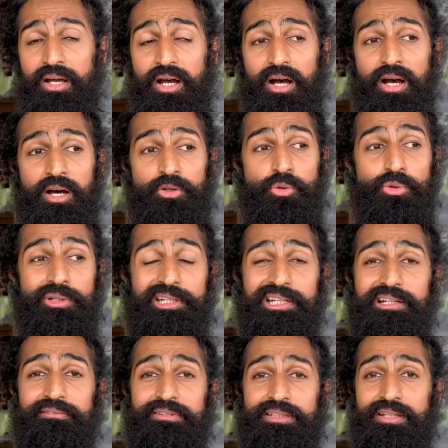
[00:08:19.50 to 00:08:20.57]
to
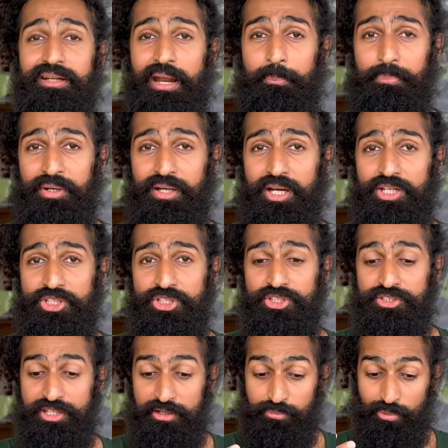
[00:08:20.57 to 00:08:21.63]
deal with the
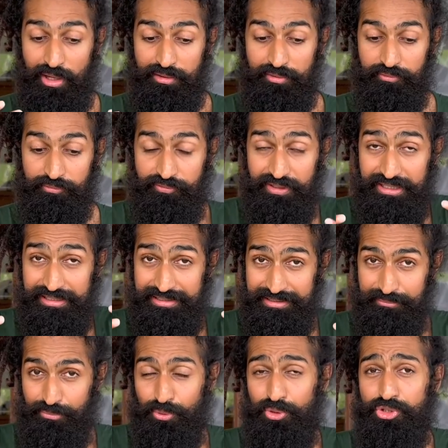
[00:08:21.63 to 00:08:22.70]
repercussions that one feels
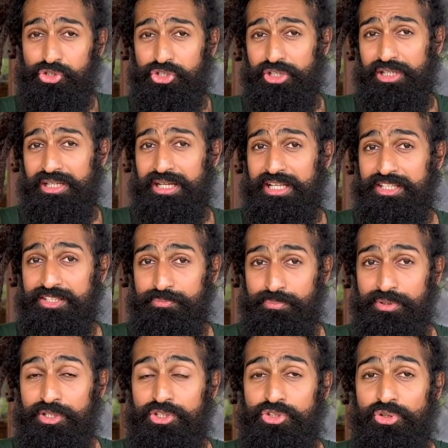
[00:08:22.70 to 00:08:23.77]
emotionally and
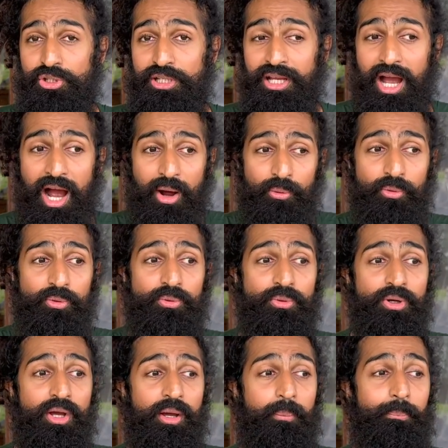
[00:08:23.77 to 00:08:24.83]
spiritually. How
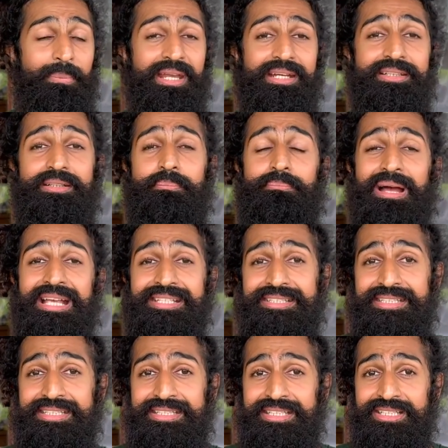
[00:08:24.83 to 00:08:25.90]
to make the best
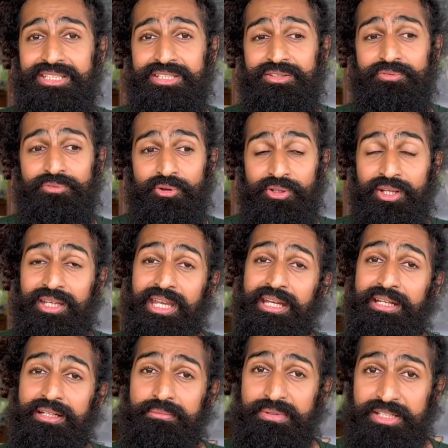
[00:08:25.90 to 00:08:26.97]
decision for the
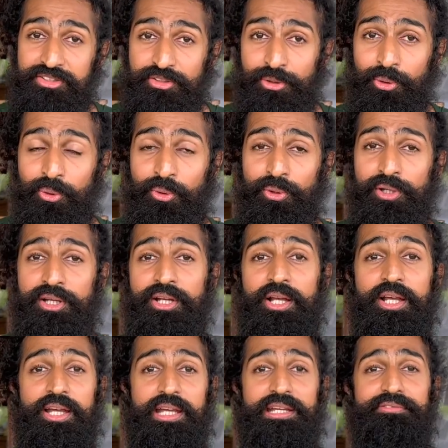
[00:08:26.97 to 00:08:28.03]
kingdom as a whole,
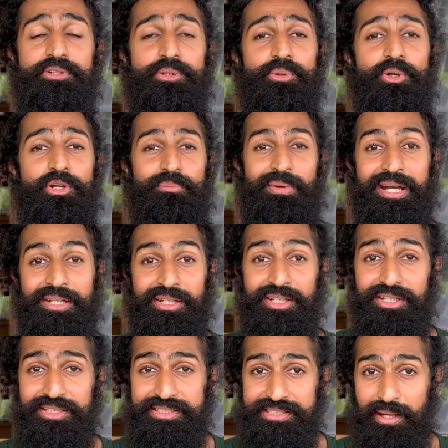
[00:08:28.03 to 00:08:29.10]
even though it might
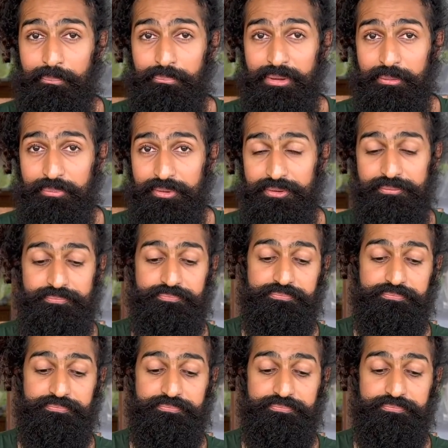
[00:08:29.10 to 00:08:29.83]
hurt some people.